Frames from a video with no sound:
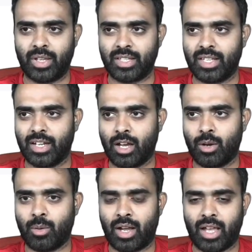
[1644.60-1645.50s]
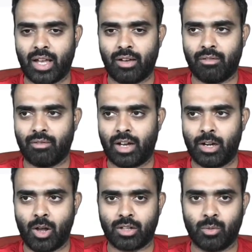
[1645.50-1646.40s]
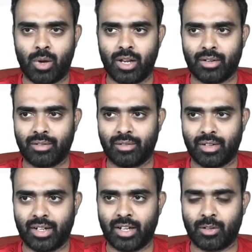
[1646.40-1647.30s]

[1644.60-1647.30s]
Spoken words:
you can see now I have unlocked the wallet, right?